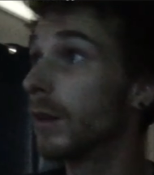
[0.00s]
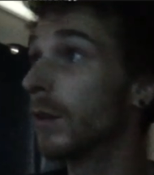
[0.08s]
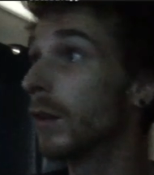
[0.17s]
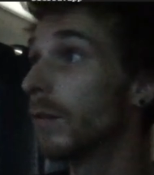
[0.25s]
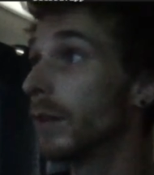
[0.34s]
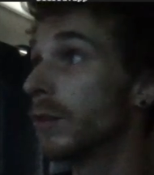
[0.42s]

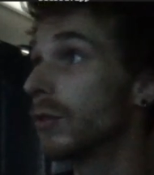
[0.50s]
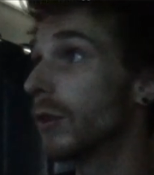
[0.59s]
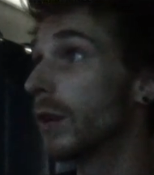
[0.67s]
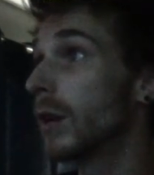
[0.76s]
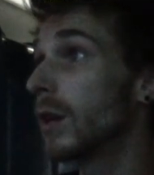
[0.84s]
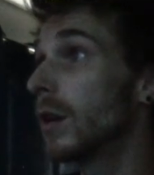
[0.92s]
of my
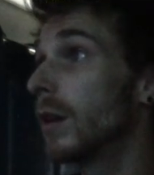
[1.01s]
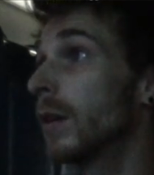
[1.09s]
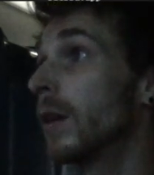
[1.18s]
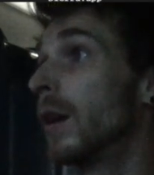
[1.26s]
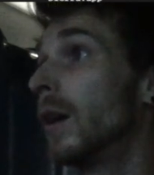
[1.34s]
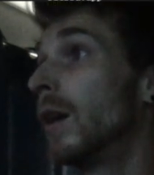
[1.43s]
screen here.
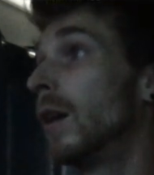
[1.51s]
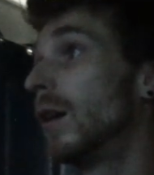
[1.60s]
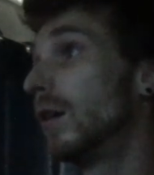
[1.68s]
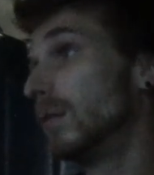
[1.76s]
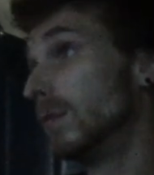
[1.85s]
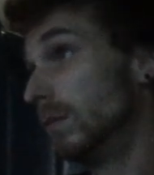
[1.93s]

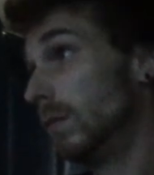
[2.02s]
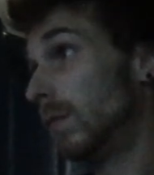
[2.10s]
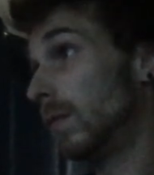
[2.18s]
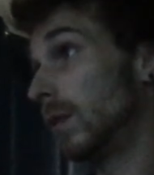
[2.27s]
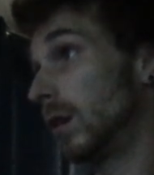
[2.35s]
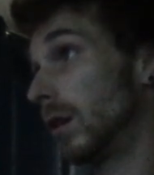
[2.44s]

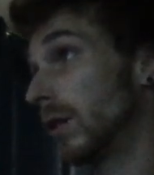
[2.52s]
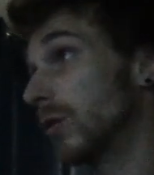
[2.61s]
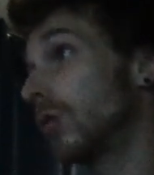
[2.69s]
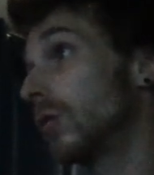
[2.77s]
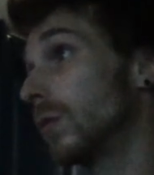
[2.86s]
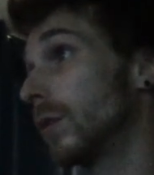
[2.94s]

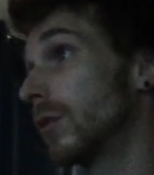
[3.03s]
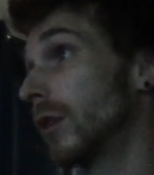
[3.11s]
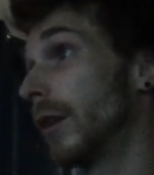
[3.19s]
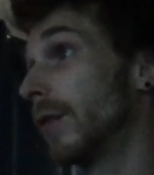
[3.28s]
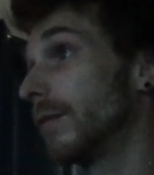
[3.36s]
Excuse me, sorry.